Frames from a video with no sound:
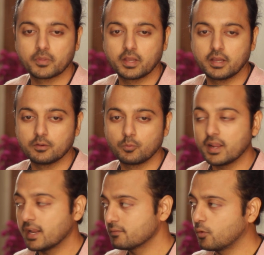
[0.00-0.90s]
And
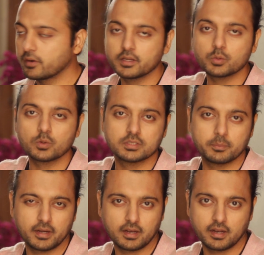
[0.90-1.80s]
while I'm walking towards the
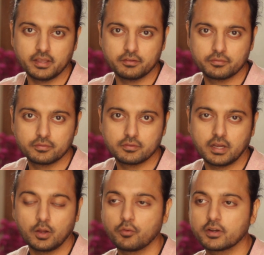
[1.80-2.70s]
better life,
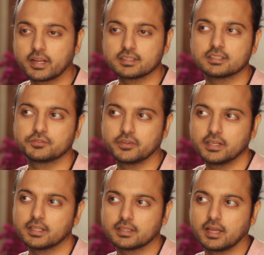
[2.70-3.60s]
I often get this
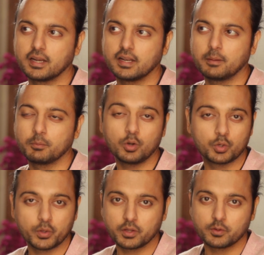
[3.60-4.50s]
feeling that I'm
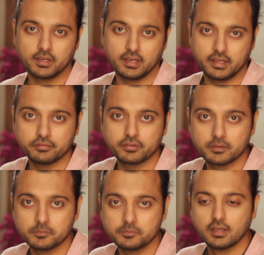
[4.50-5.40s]
not doing good in life.
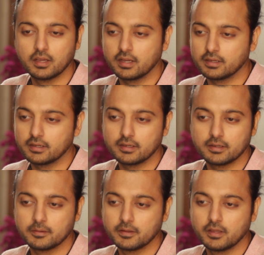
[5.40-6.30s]
And
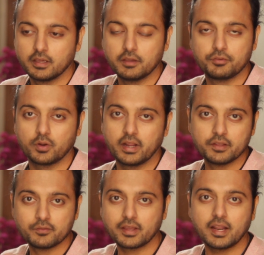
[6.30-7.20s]
uh, if you're
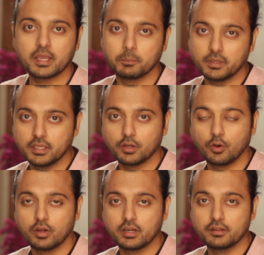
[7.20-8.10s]
anywhere like me,
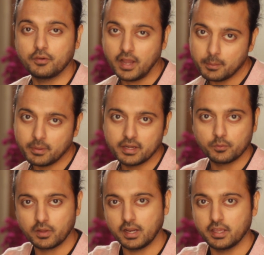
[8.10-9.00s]
or if I'm
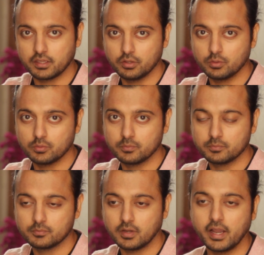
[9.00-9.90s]
anywhere like you,
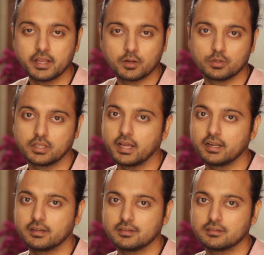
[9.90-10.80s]
I know
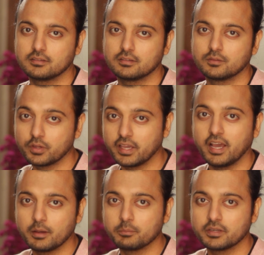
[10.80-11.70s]
that we
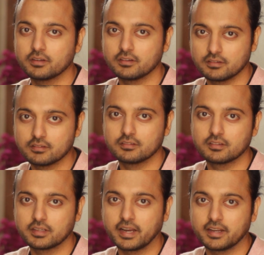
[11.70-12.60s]
have been
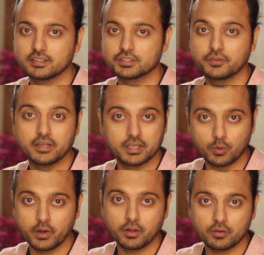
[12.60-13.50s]
getting this feeling
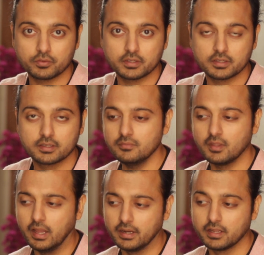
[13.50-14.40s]
quite often.
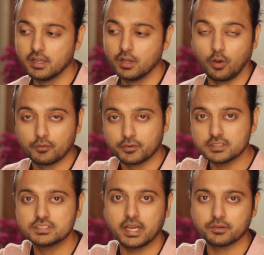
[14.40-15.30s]
And on
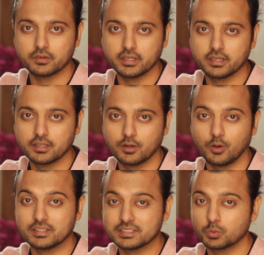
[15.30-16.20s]
first January,
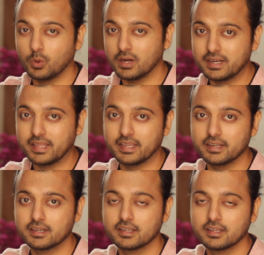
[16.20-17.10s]
on this one
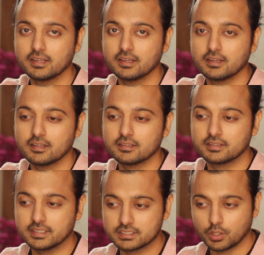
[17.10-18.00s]
date,
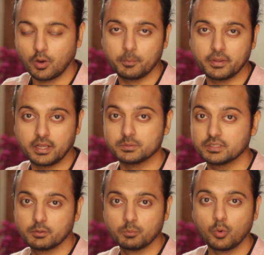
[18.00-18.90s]
this thought
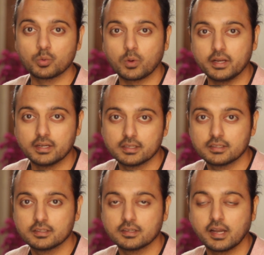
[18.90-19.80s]
becomes even more wild,
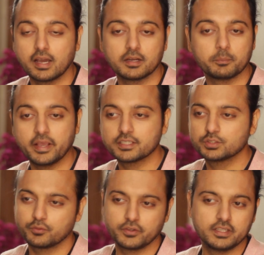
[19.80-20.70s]
and it
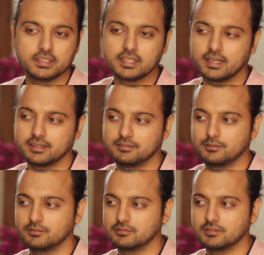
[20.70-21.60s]
makes you feel that
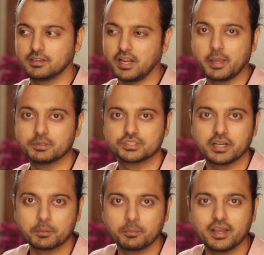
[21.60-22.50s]
the time is
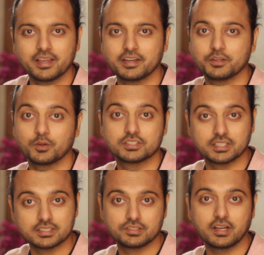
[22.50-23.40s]
running by and you are
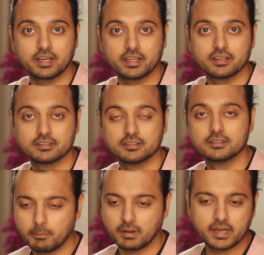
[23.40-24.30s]
still struggling.
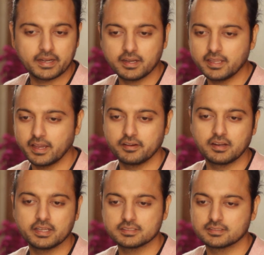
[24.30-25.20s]
But lately I
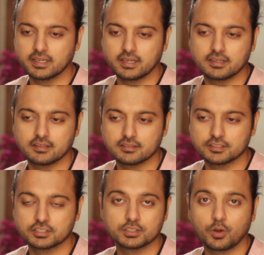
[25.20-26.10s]
realized that
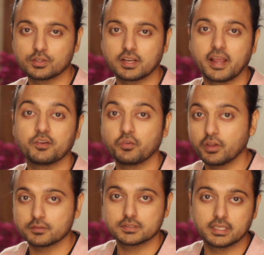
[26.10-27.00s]
this is not the right
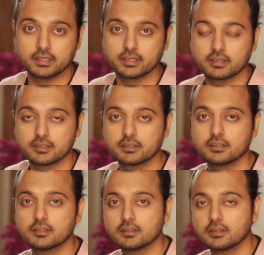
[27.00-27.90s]
way of seeing it.
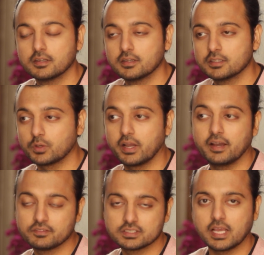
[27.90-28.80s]
So I
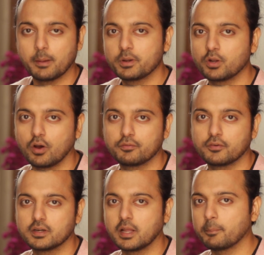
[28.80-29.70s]
have this habit of uh,